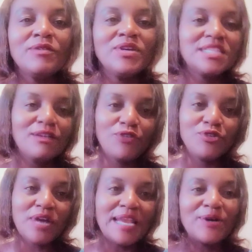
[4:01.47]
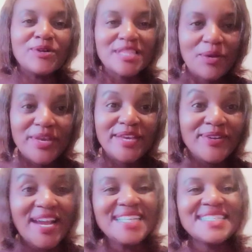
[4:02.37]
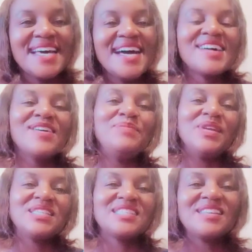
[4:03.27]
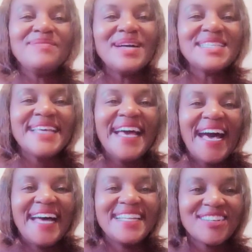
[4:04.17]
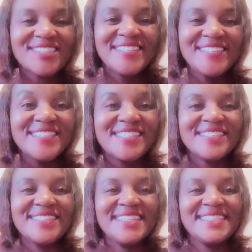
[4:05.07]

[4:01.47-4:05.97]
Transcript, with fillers: waiting for you along the way. All right. God bless you so much and talk to you soon.